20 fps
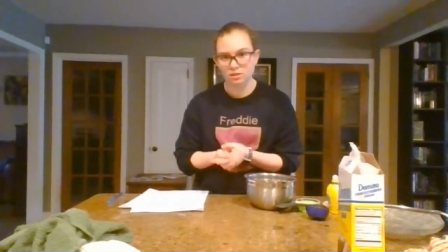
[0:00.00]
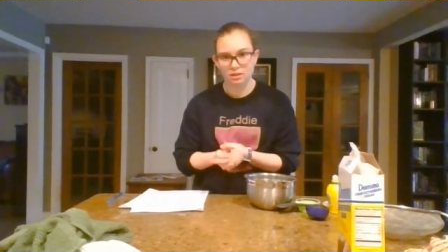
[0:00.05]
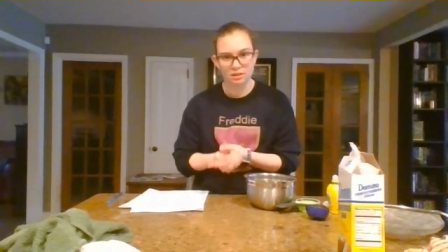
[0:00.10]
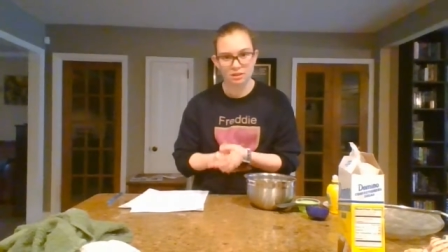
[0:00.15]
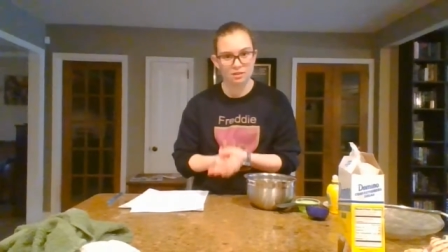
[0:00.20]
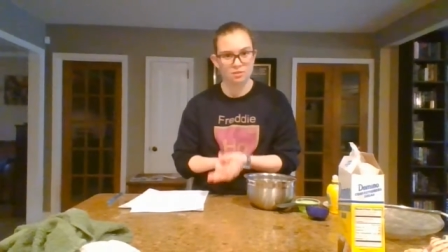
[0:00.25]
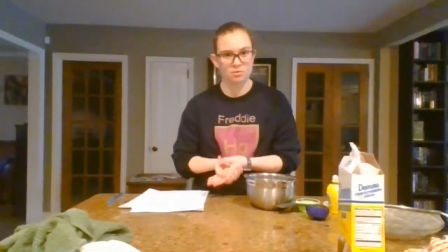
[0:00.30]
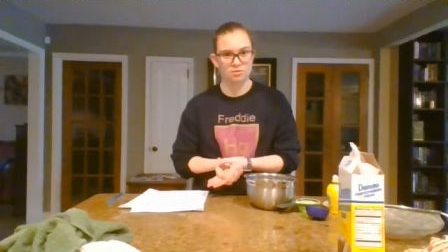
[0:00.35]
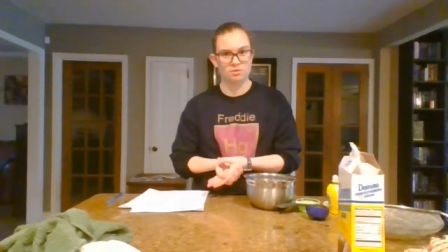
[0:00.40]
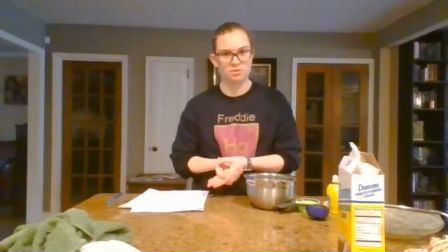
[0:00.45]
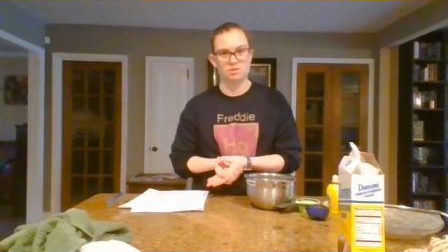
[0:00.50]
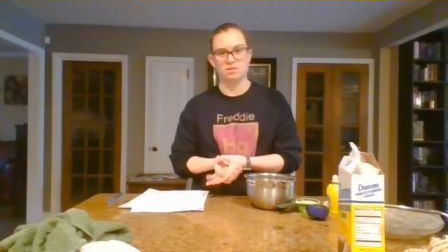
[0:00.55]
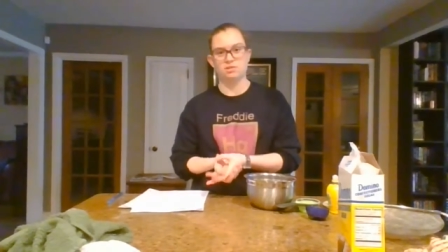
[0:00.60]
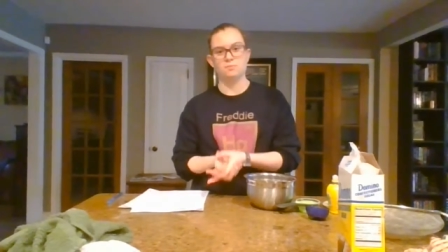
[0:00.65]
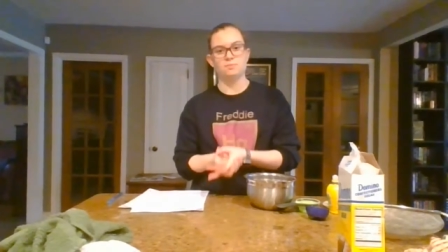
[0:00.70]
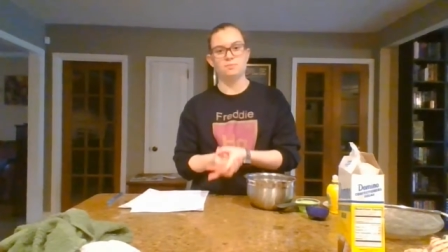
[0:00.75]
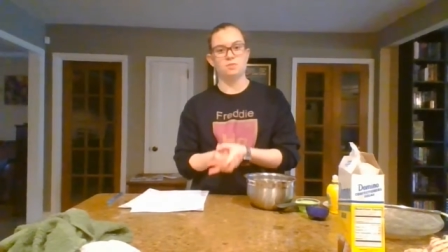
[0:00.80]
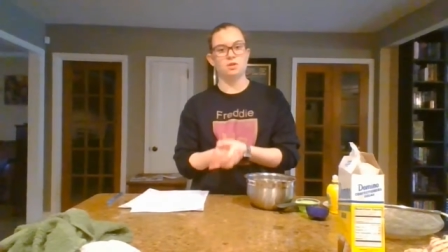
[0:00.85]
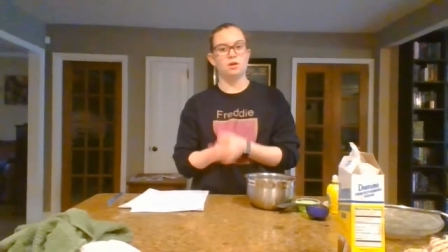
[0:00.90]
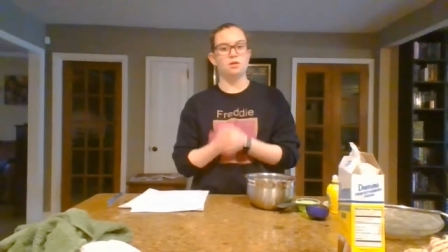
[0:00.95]
the
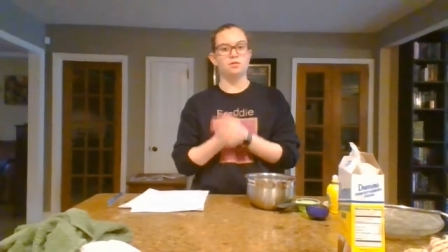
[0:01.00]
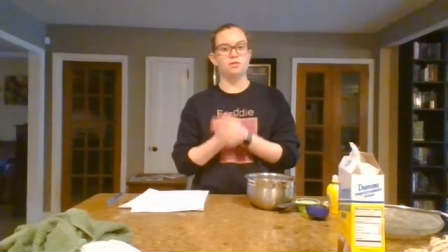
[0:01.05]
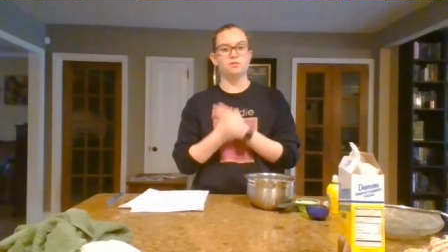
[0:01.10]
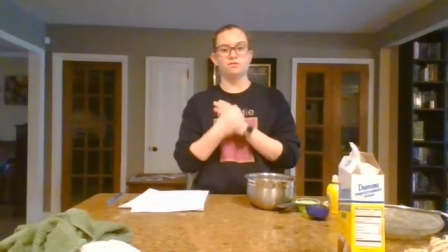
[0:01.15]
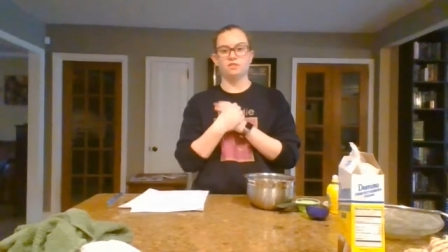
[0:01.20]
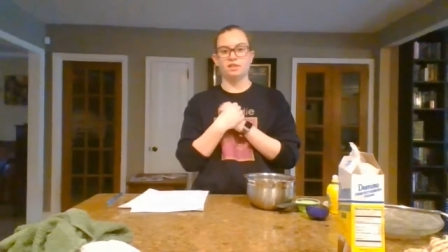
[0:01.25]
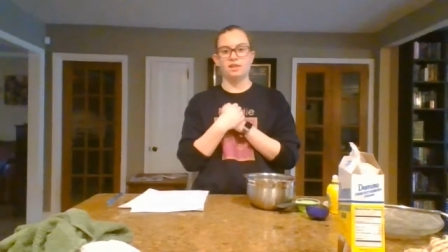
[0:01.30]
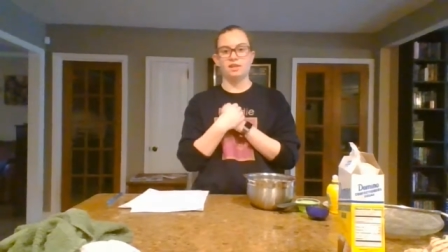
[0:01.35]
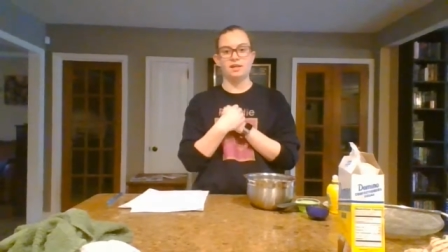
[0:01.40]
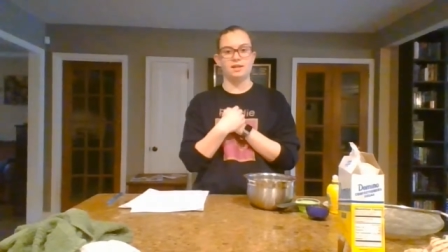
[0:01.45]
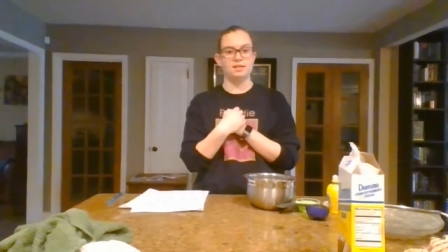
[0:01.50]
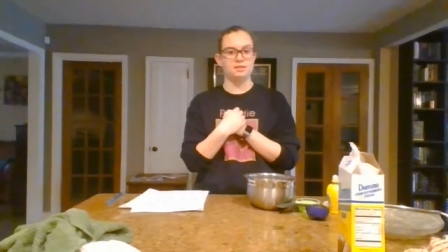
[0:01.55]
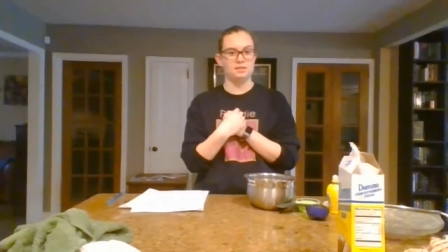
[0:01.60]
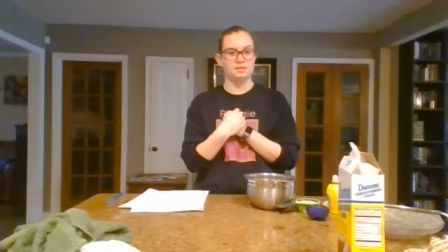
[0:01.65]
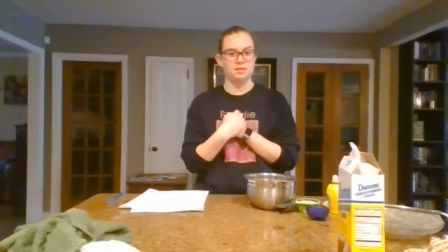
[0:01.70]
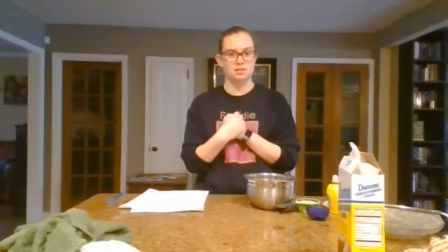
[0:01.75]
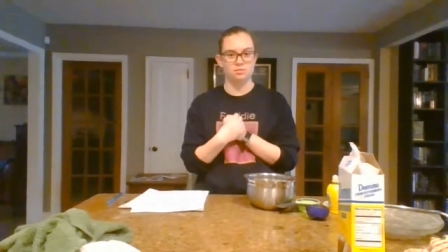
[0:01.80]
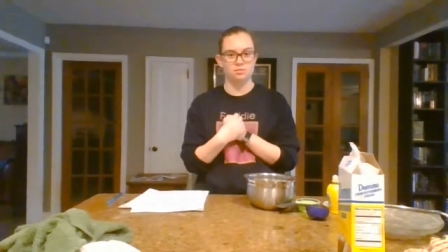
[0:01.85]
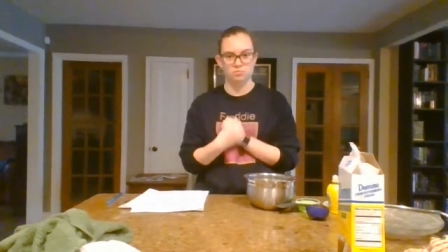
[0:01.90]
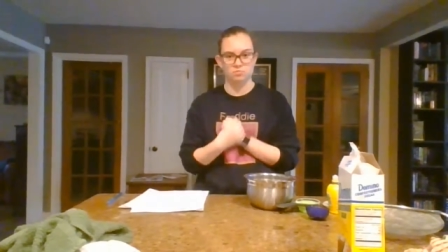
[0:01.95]
ecosystems of
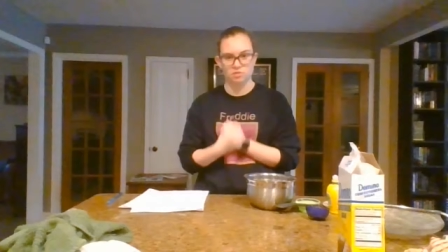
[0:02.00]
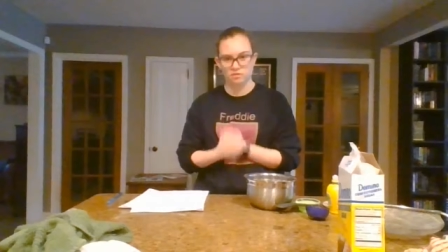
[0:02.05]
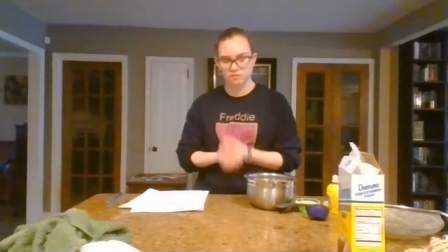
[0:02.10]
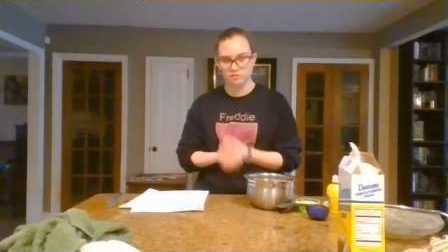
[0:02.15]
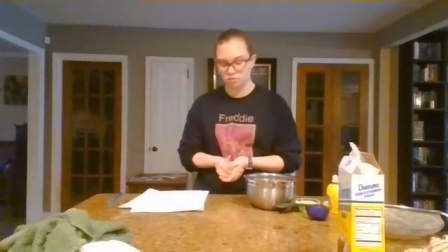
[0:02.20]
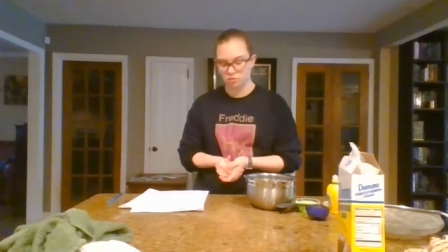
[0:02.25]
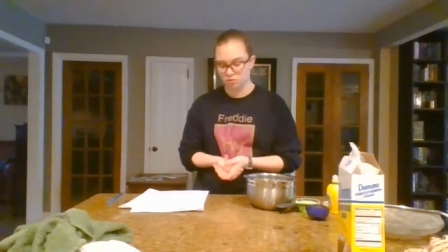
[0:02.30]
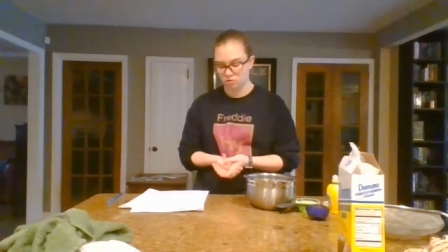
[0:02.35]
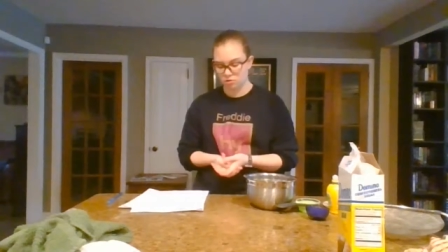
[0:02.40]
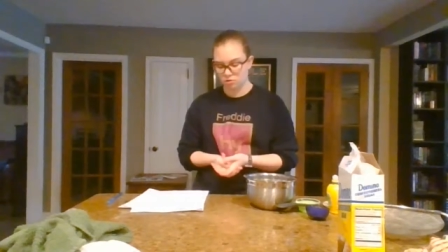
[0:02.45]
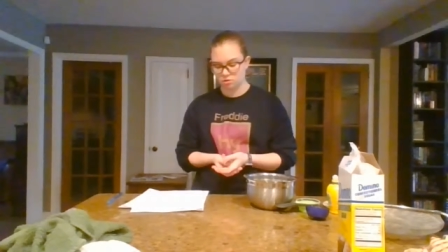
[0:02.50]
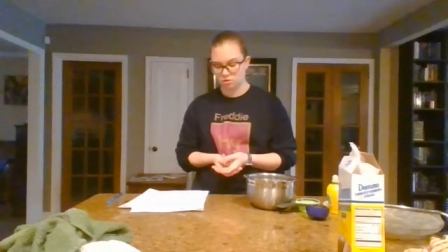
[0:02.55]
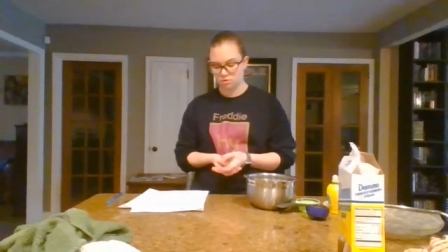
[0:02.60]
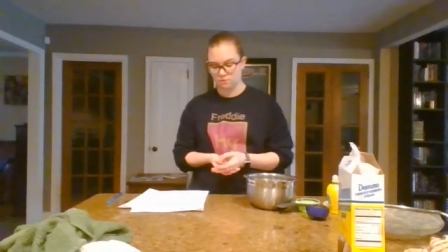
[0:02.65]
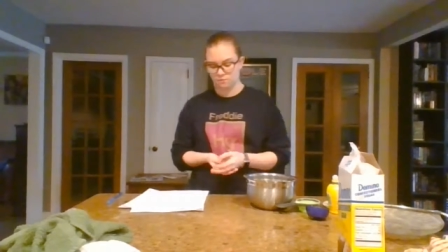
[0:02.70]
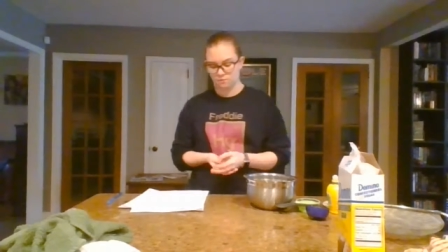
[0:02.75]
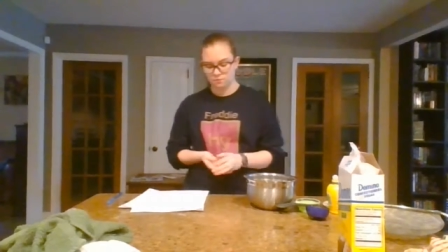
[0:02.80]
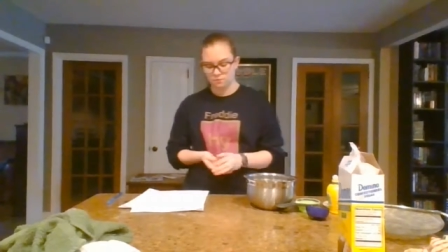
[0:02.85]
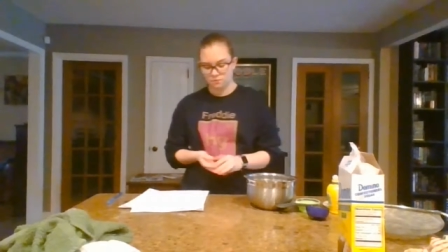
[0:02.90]
lakes and rivers,